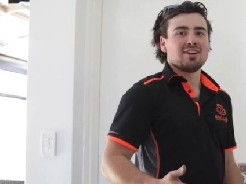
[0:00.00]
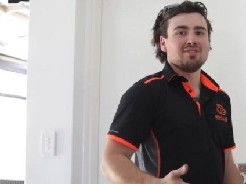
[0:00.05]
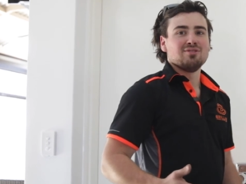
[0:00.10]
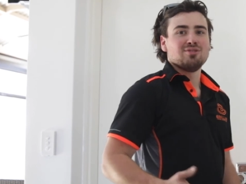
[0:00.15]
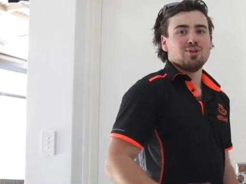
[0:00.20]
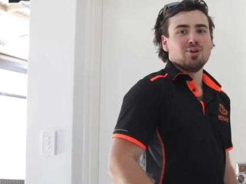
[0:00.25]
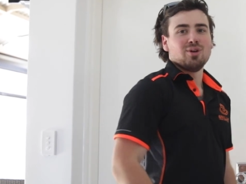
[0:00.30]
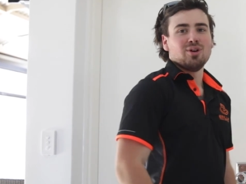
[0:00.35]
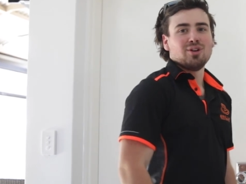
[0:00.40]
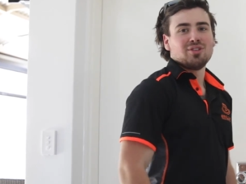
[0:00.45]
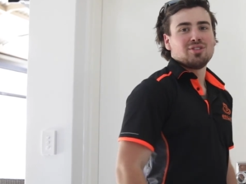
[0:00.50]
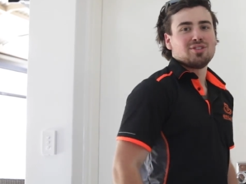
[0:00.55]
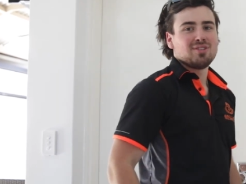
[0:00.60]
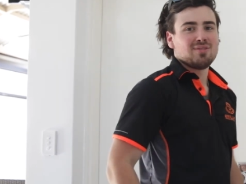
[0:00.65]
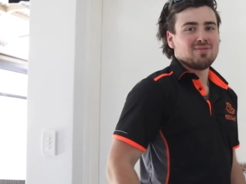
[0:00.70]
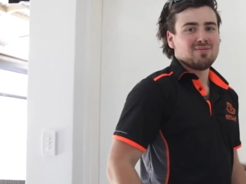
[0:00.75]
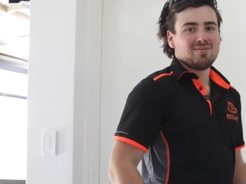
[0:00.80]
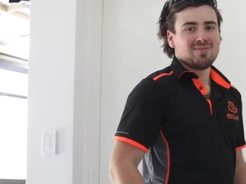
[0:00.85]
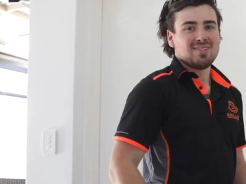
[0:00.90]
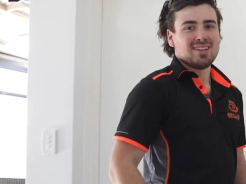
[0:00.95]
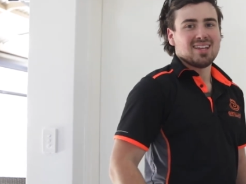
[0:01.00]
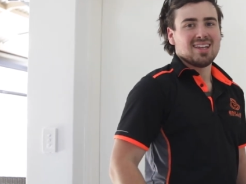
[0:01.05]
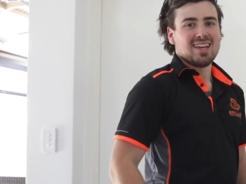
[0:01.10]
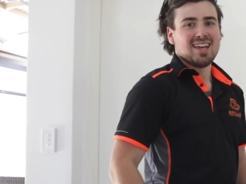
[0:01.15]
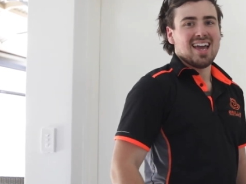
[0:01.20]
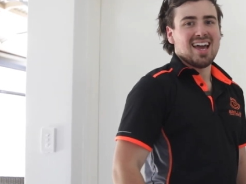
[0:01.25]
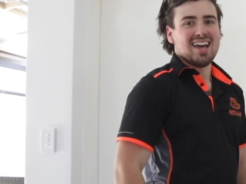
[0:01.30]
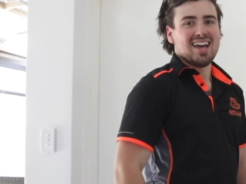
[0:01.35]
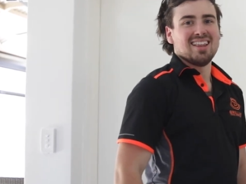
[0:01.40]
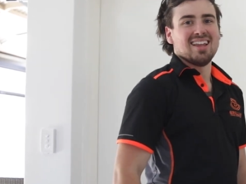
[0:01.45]
and forth
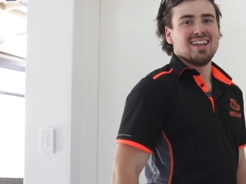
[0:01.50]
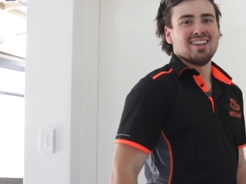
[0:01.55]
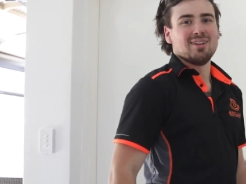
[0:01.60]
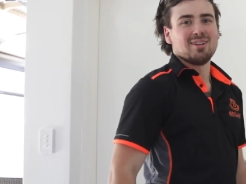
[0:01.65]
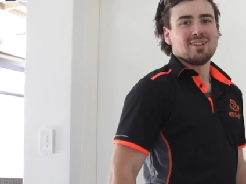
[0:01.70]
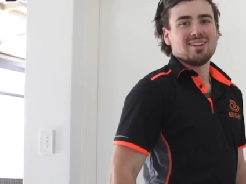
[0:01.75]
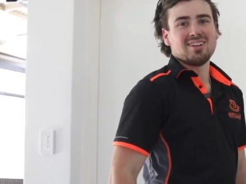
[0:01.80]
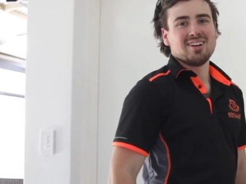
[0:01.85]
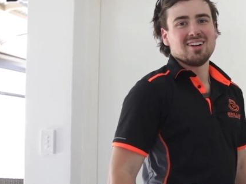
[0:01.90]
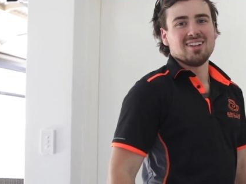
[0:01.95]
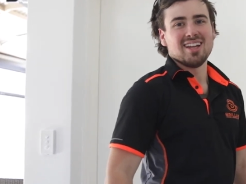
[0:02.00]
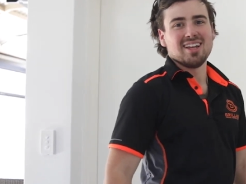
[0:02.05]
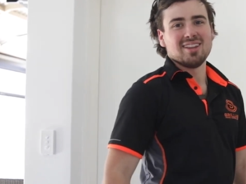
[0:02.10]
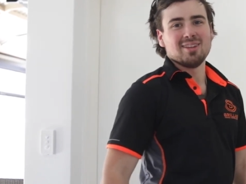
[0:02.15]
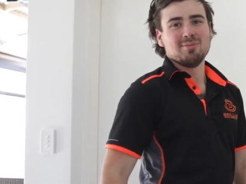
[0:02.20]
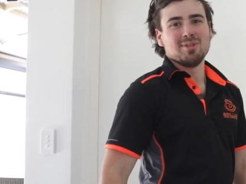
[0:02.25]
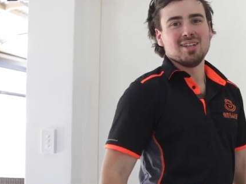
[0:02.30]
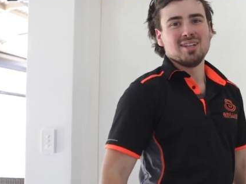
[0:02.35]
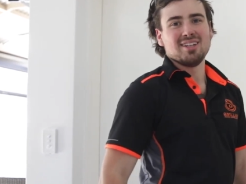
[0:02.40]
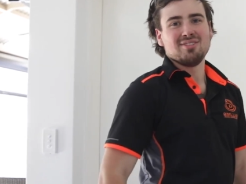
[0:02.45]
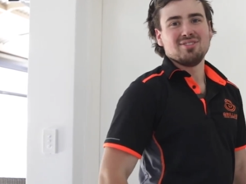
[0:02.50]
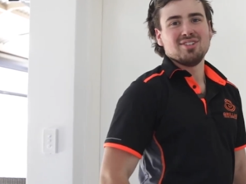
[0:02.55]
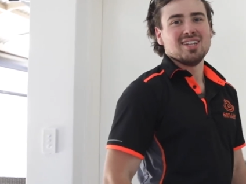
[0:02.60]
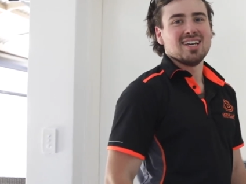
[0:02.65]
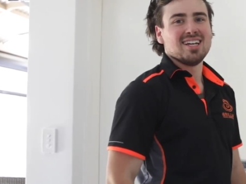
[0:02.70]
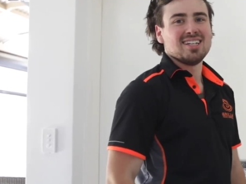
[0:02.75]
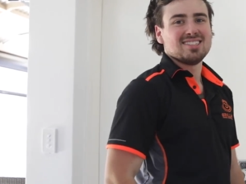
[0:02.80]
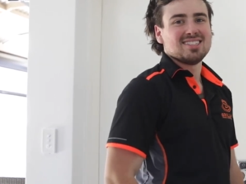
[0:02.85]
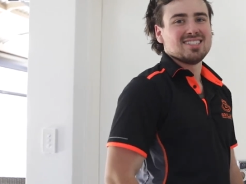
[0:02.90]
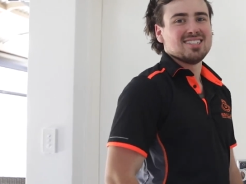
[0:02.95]
and let them in if you
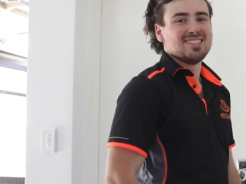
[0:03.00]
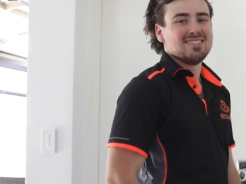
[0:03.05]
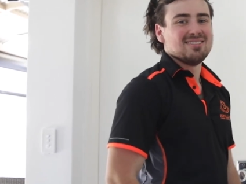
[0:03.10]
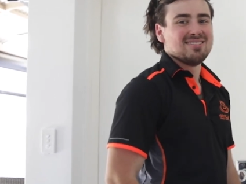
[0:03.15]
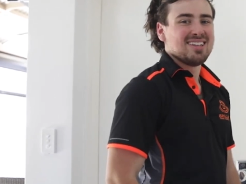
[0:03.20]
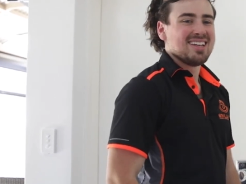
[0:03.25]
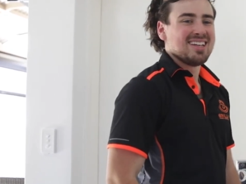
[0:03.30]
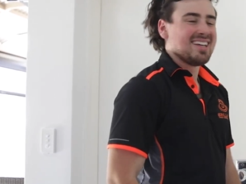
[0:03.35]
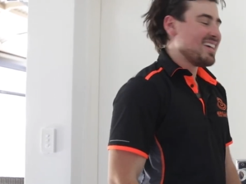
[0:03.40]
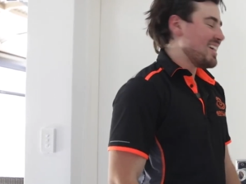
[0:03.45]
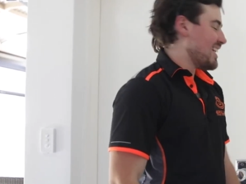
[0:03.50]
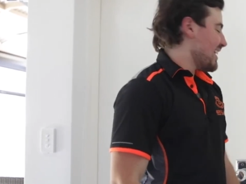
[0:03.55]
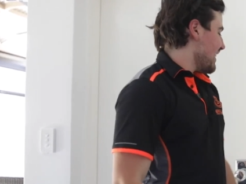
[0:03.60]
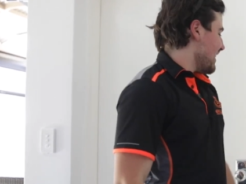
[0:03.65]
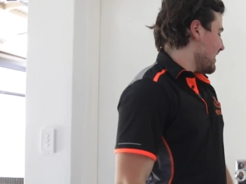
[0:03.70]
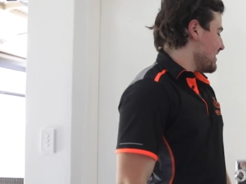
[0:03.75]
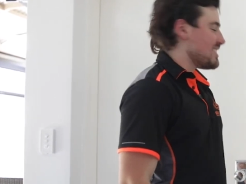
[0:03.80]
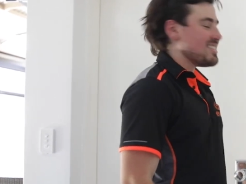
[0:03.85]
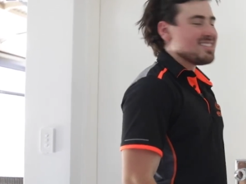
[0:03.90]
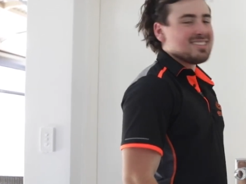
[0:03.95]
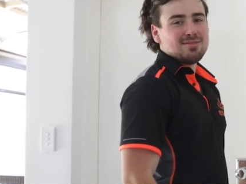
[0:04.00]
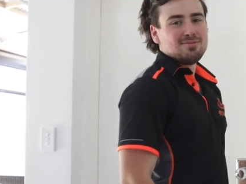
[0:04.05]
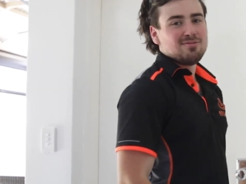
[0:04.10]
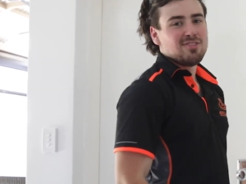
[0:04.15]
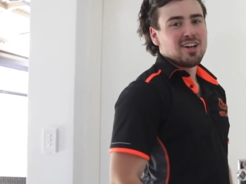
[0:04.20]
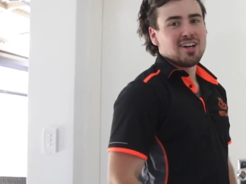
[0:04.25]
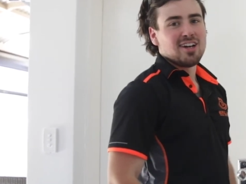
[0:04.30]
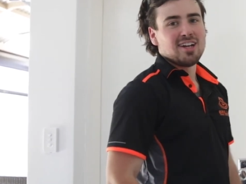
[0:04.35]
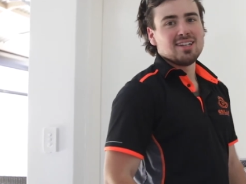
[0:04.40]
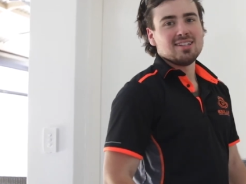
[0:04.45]
need to. This is a
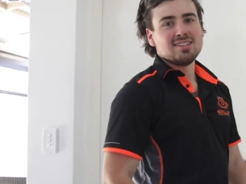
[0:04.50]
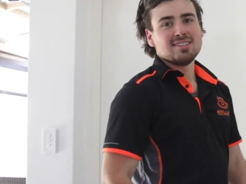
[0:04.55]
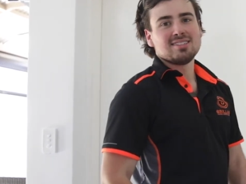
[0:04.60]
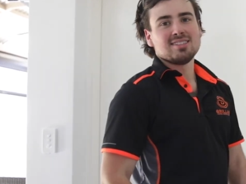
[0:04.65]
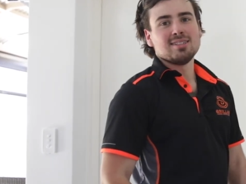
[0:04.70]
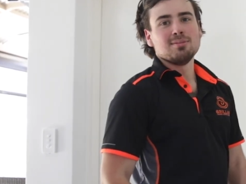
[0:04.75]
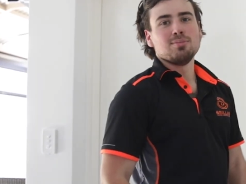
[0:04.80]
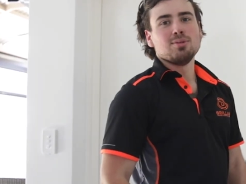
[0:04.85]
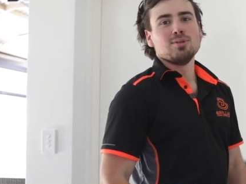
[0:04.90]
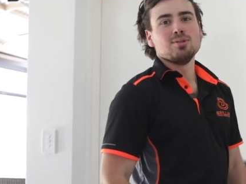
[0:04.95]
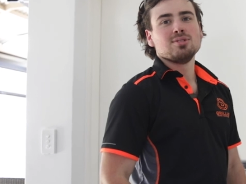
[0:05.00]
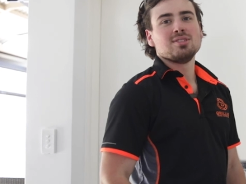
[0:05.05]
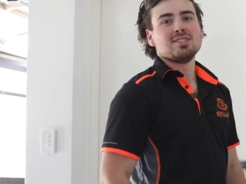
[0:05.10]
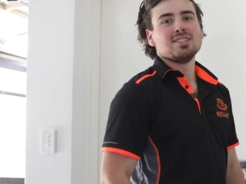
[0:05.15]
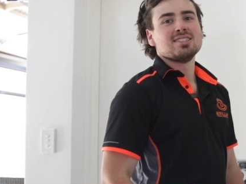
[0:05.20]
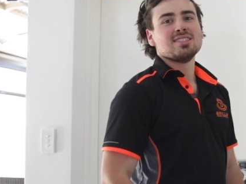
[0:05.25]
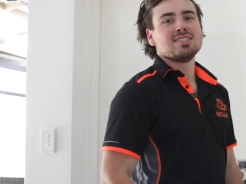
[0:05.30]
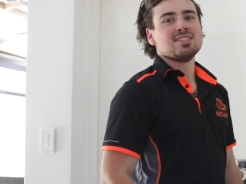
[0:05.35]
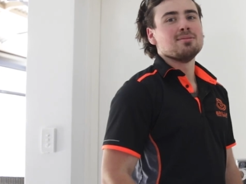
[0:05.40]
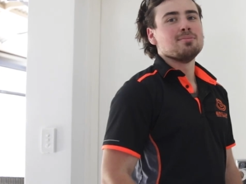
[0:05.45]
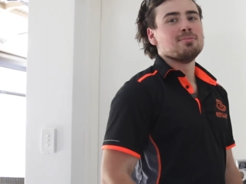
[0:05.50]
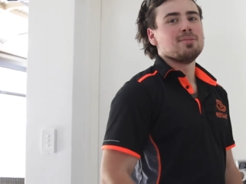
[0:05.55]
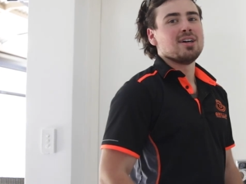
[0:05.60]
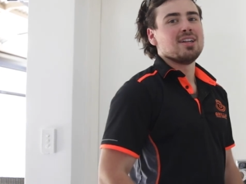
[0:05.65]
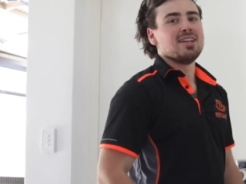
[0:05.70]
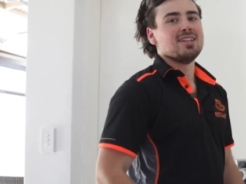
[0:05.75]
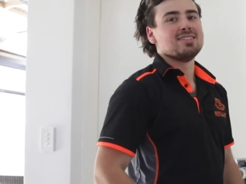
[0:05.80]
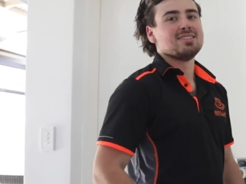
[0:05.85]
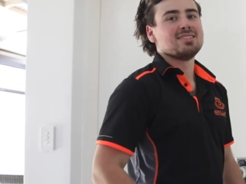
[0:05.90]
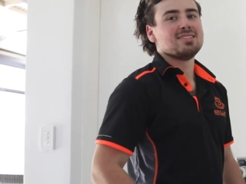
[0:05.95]
very simple system, but
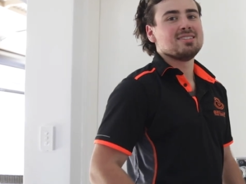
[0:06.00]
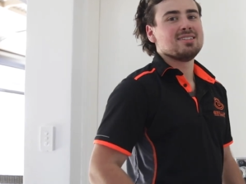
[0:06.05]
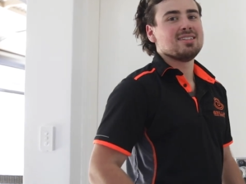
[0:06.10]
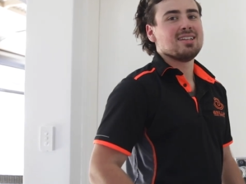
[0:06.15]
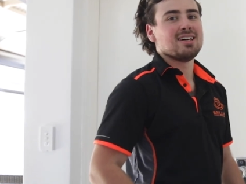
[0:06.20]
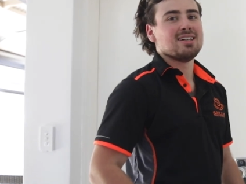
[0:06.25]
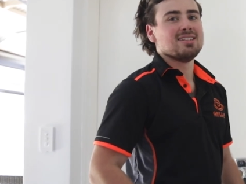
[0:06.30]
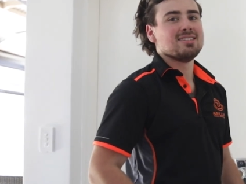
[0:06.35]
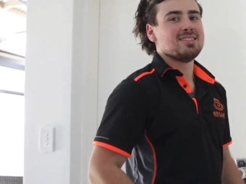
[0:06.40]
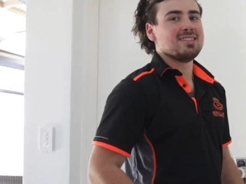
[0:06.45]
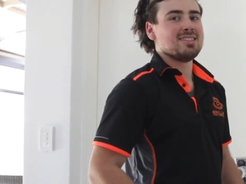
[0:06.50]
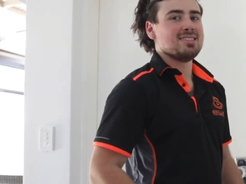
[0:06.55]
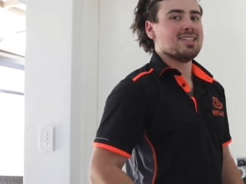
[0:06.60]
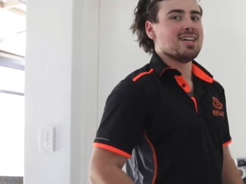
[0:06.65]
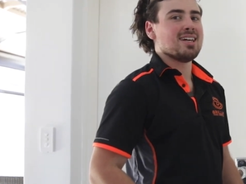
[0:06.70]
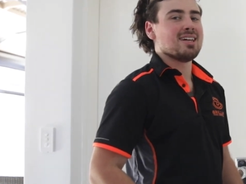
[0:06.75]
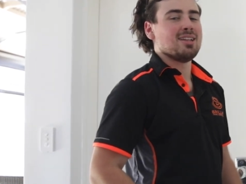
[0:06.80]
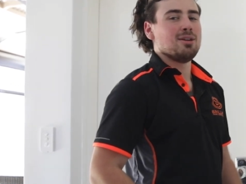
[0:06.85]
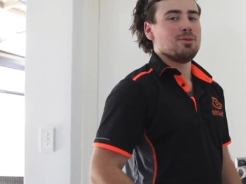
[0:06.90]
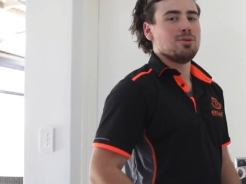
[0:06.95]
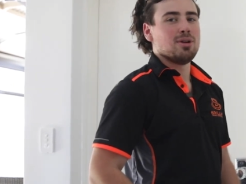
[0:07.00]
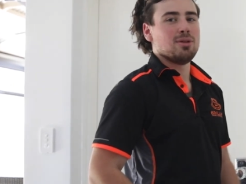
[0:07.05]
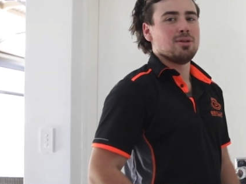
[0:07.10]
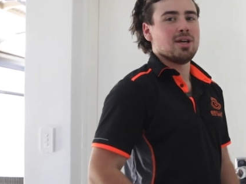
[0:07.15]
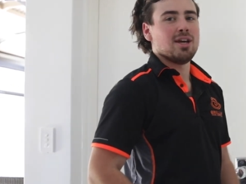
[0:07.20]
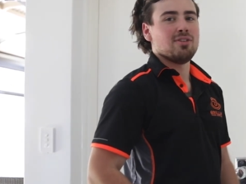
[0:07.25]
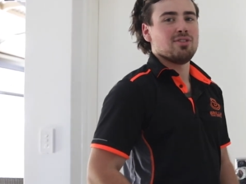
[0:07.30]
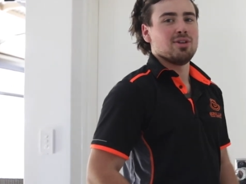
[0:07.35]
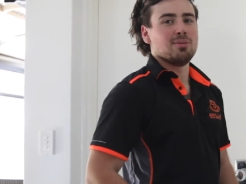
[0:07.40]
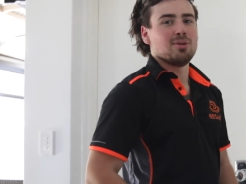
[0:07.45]
it does exactly what
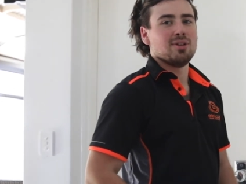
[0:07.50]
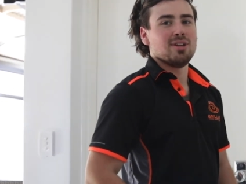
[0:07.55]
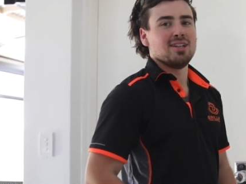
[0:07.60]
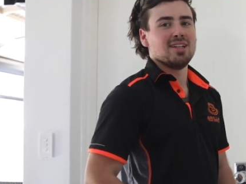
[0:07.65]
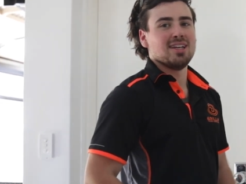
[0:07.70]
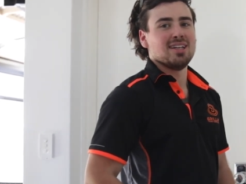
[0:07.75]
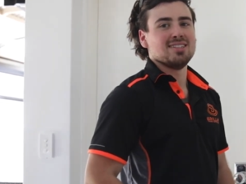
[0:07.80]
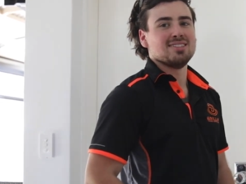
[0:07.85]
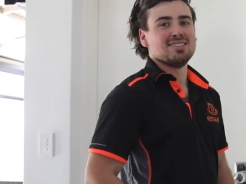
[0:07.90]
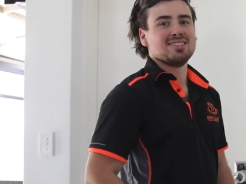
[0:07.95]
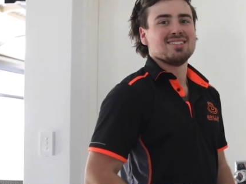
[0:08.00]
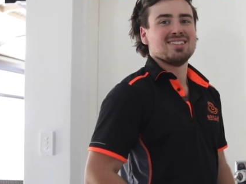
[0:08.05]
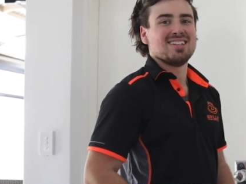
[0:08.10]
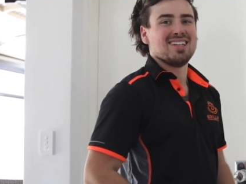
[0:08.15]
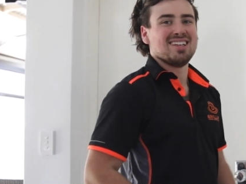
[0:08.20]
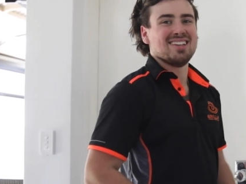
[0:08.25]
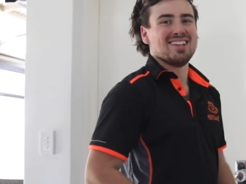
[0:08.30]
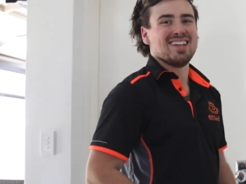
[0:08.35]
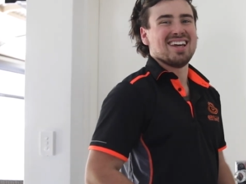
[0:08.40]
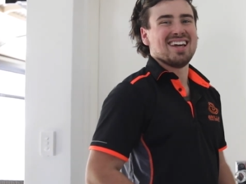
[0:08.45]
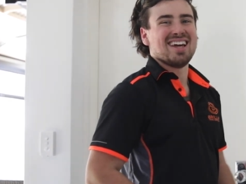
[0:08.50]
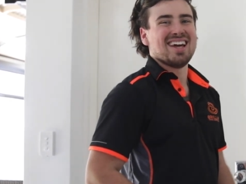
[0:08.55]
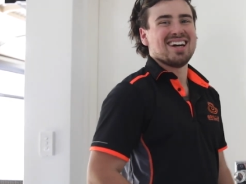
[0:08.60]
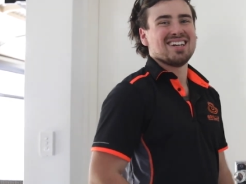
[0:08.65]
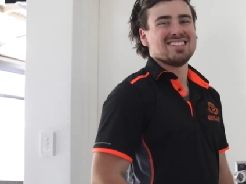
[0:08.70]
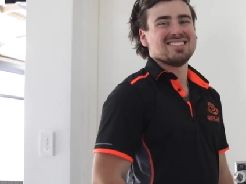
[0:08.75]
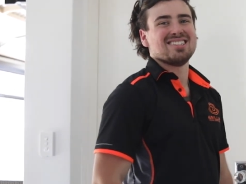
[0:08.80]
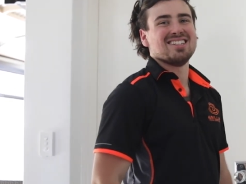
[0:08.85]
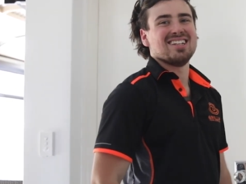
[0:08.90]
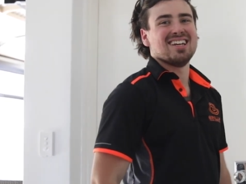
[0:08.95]
everybody needs in their
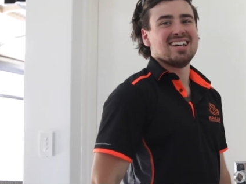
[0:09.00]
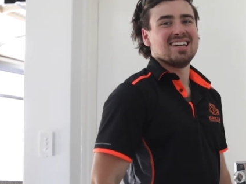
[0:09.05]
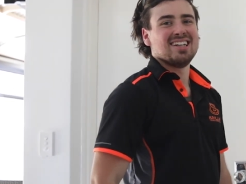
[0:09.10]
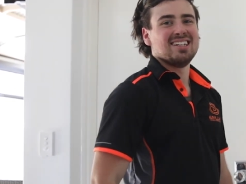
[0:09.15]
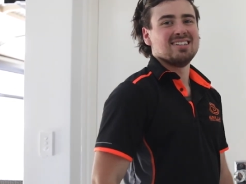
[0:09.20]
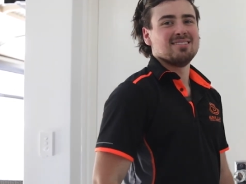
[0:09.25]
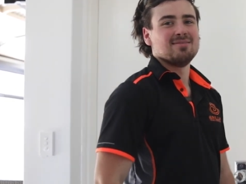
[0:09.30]
house today.